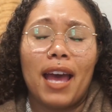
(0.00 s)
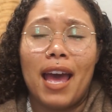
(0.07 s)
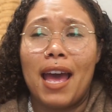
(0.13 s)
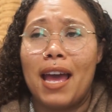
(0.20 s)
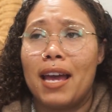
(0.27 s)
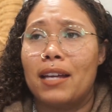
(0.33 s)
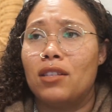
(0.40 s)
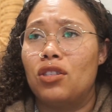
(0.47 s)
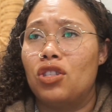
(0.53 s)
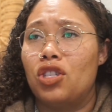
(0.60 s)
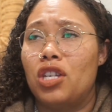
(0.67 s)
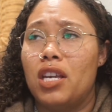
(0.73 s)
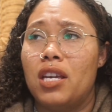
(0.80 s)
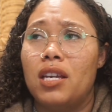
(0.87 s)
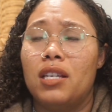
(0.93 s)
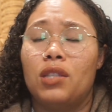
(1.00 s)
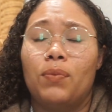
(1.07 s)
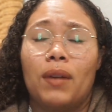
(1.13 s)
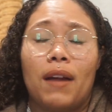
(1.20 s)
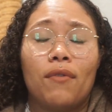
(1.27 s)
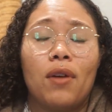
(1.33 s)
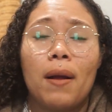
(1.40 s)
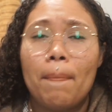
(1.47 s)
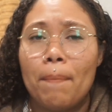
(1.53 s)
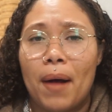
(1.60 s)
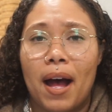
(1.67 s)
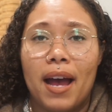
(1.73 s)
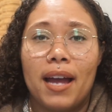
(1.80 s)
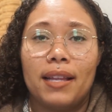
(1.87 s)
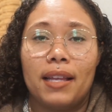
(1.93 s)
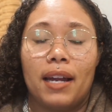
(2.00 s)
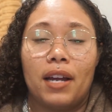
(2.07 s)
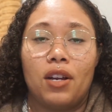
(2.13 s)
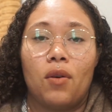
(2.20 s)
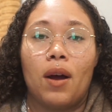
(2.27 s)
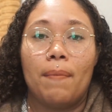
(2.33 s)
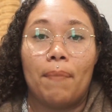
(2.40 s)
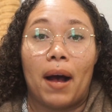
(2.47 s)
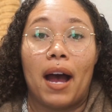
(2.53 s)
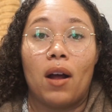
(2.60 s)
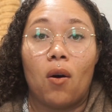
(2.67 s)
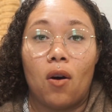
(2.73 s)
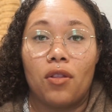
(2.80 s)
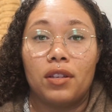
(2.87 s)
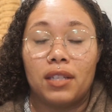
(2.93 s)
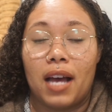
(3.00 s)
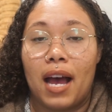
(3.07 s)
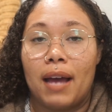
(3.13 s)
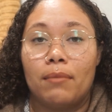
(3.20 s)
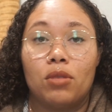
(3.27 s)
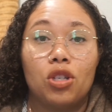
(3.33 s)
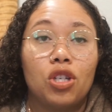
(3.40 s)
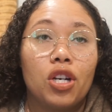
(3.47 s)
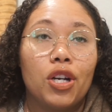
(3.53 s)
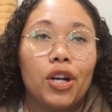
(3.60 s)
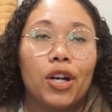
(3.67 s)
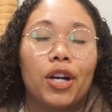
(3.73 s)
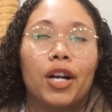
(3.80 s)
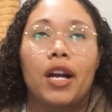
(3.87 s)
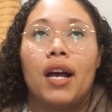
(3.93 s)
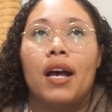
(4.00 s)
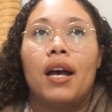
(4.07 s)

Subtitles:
eggs, cheese, whatever I'm buying that I know I buy all the time, sugar.